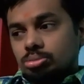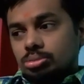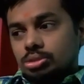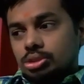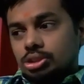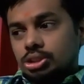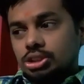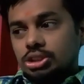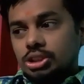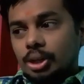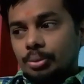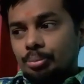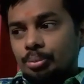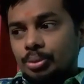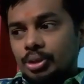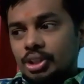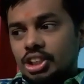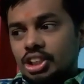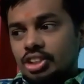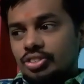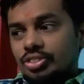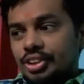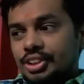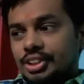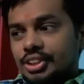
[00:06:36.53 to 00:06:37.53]
some
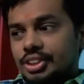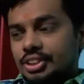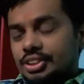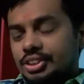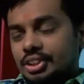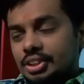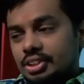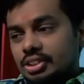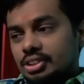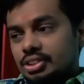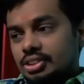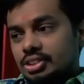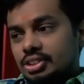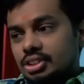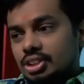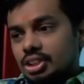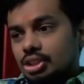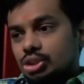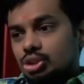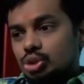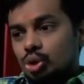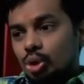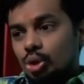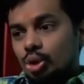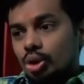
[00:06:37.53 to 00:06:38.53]
event
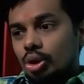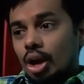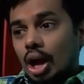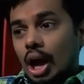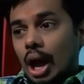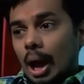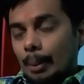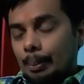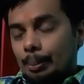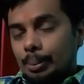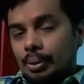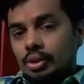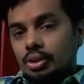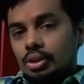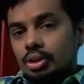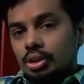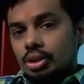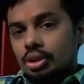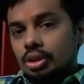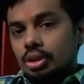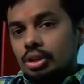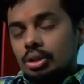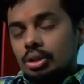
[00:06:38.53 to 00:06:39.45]
is going to happen